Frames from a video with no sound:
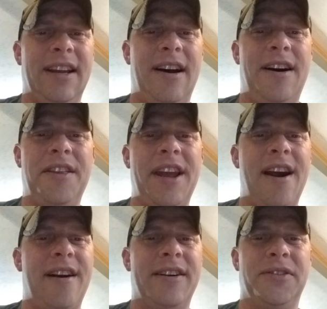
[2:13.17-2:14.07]
All they
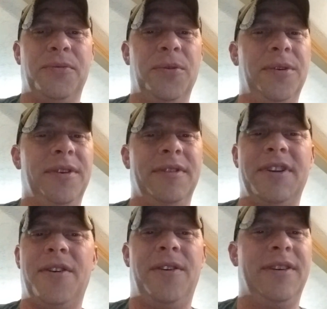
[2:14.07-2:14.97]
are is rule,
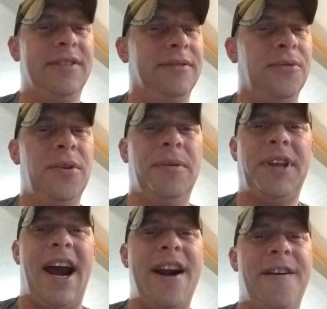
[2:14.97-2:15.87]
you know, rule with
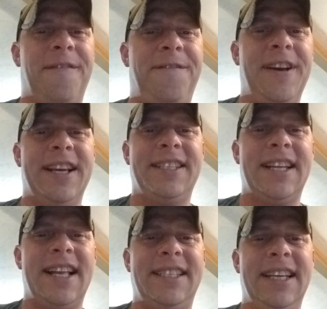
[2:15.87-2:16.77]
iron fist, and
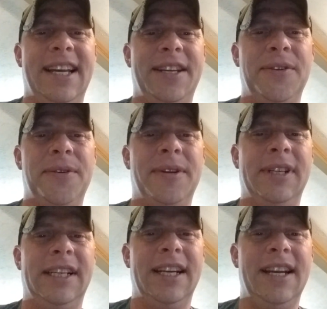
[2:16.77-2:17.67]
that's it,
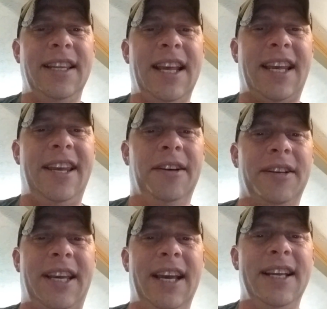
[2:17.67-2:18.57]
dude. They kill
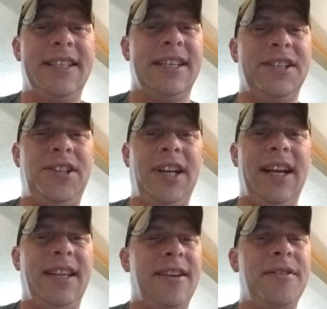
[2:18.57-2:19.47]
kids and
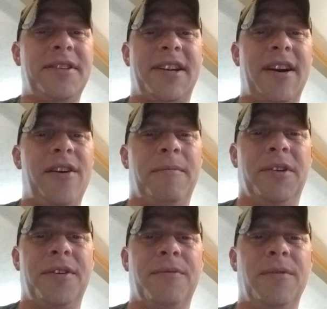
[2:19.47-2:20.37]
shit. They're terrible.
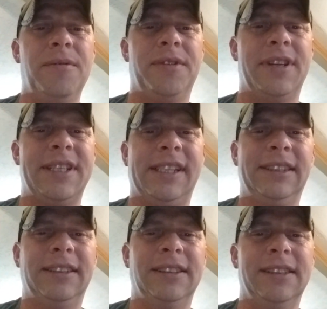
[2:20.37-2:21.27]
They're ruthless.
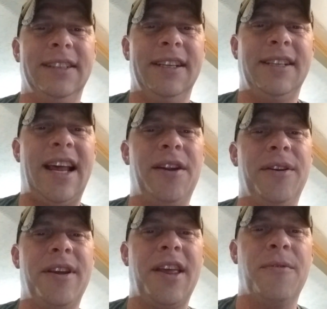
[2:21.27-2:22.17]
Not
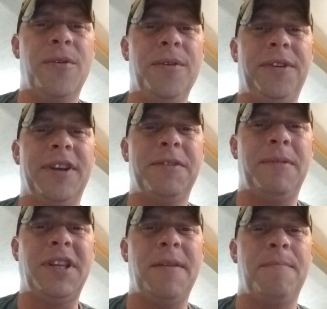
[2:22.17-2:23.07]
only are they ruthless,
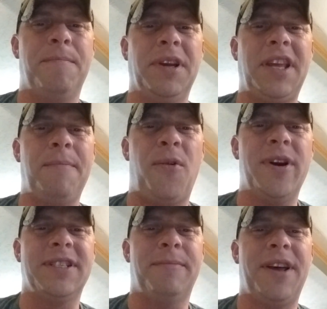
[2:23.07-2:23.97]
but they but they
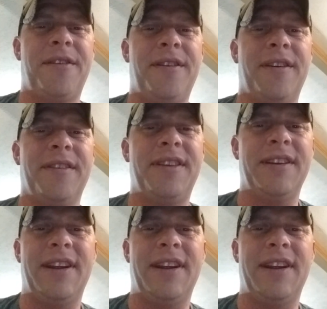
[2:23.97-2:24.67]
poison Mother Earth.